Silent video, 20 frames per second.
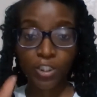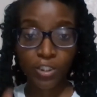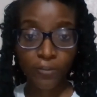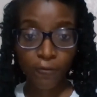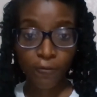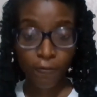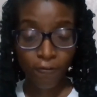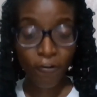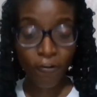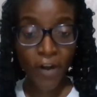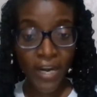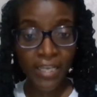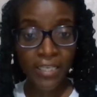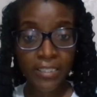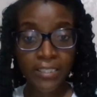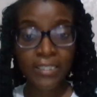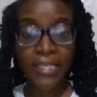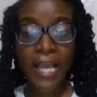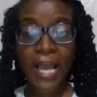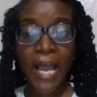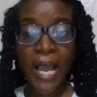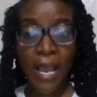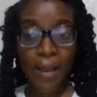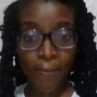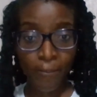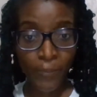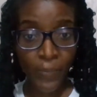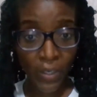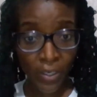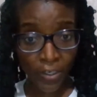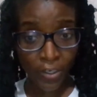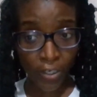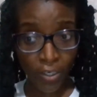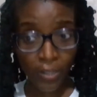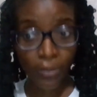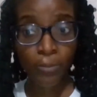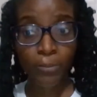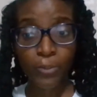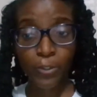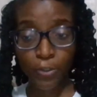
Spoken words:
fries and burger.